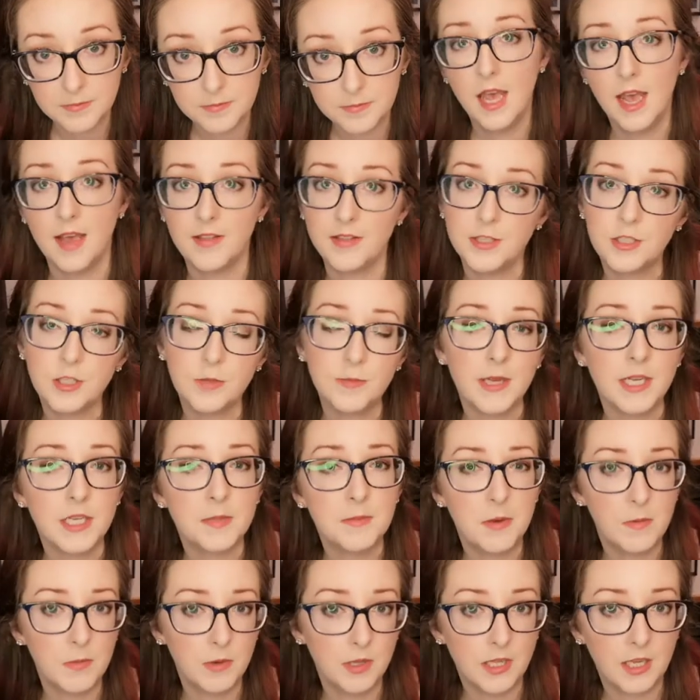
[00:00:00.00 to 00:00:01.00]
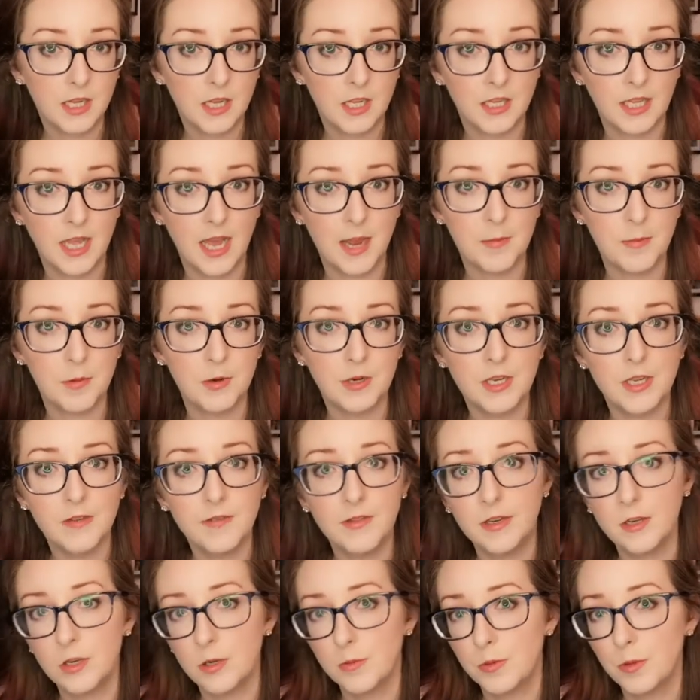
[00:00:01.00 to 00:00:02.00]
And these are meant to be really collaborative,
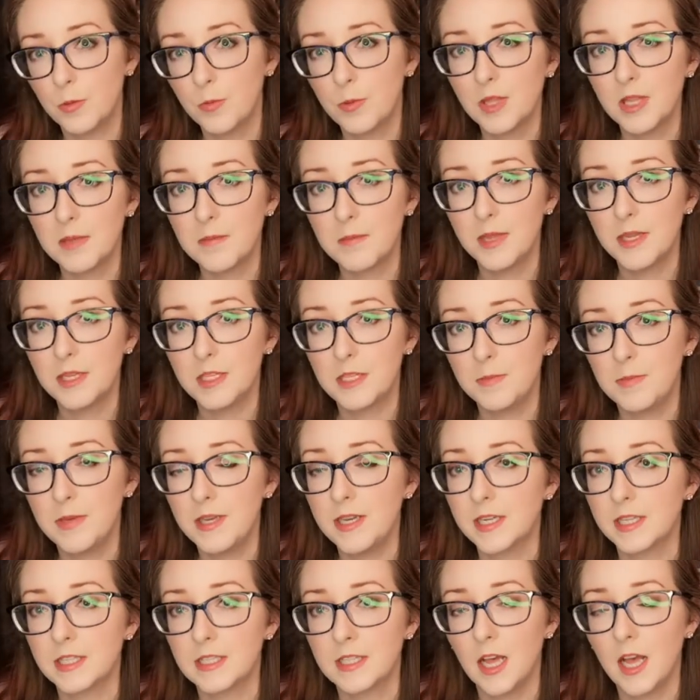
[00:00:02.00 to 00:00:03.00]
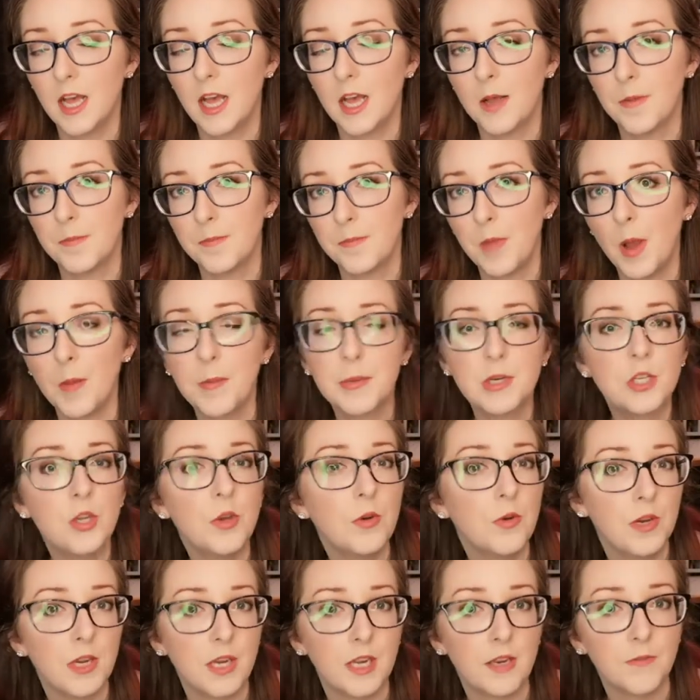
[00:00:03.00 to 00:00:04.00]
and they're really meant to be an
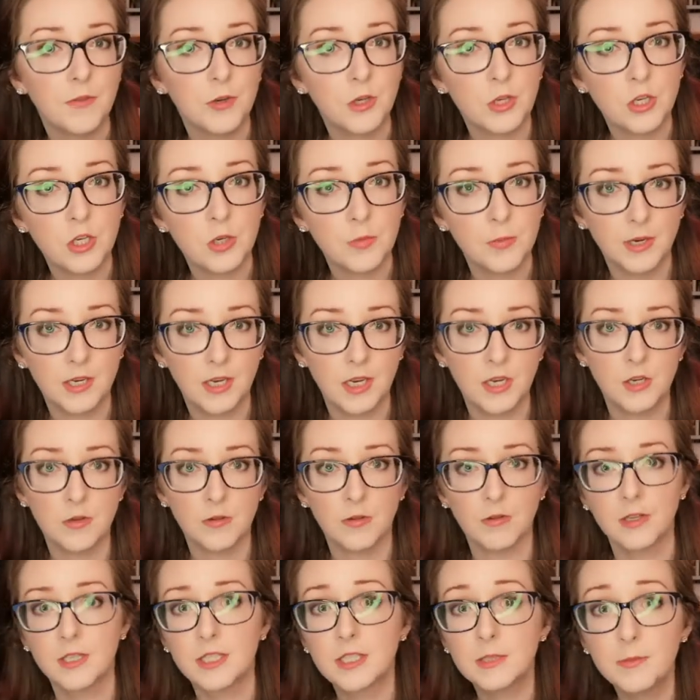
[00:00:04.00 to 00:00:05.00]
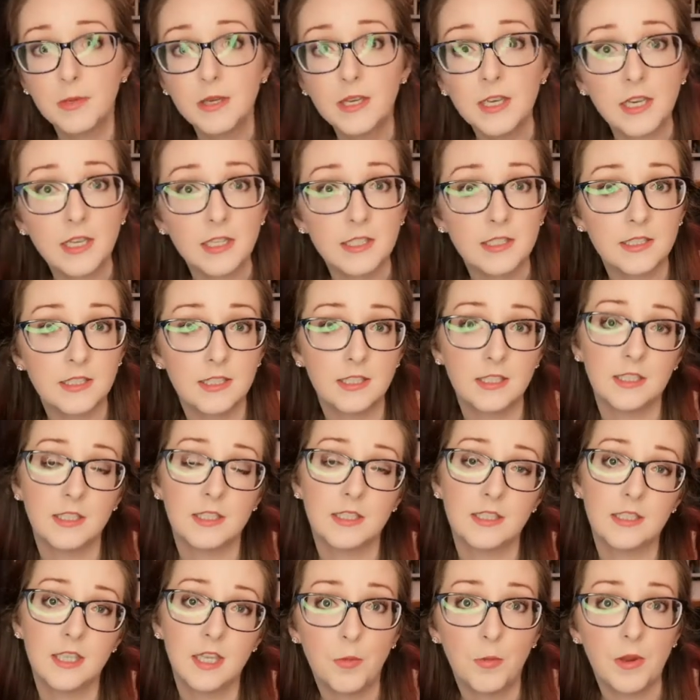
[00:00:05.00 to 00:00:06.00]
opportunity for you to bring in your own
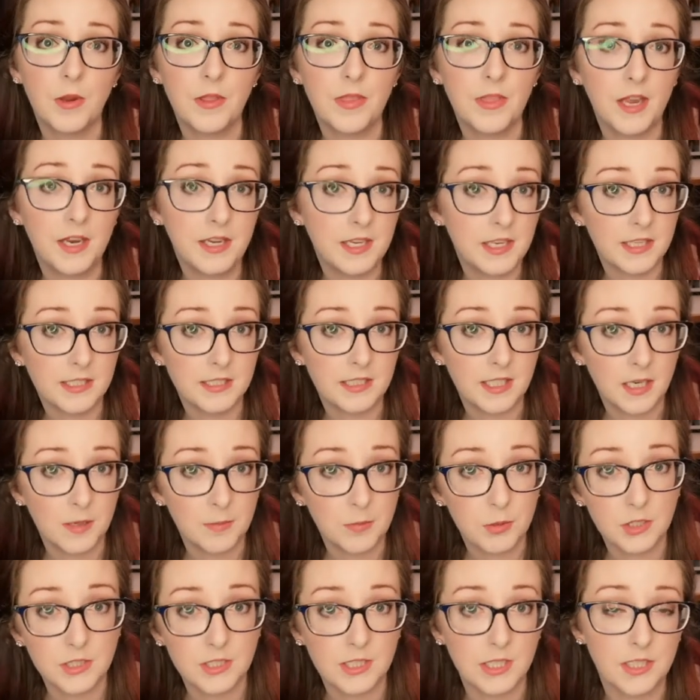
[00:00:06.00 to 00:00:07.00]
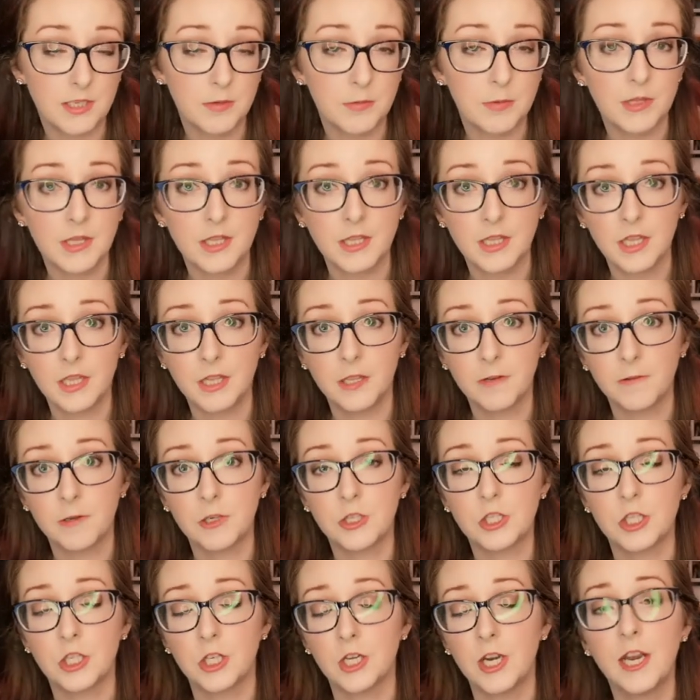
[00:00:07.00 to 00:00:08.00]
experiences with ideas that are presented within the
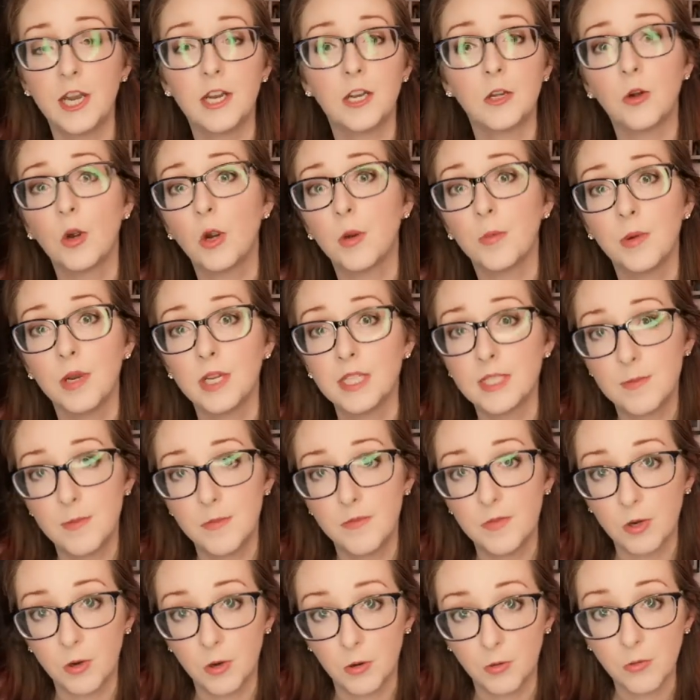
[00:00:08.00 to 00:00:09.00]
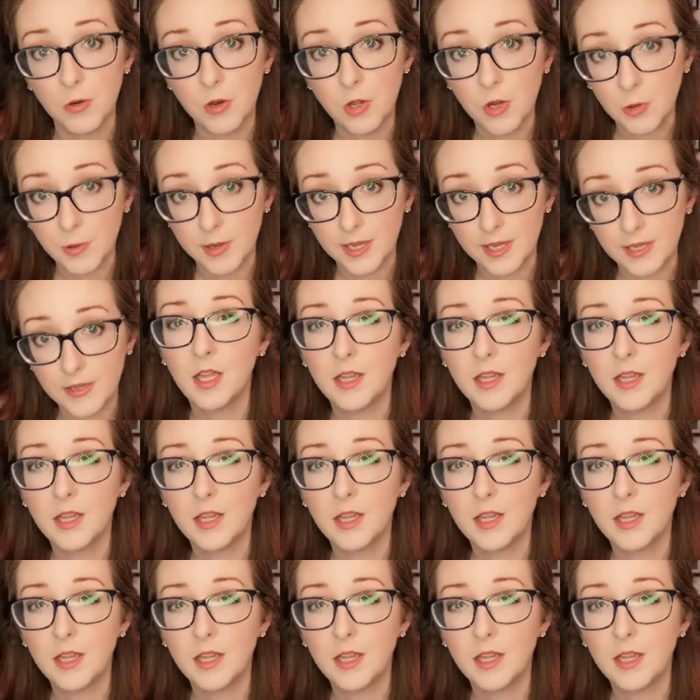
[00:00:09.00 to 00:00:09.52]
literature and incorporate some of your own knowing.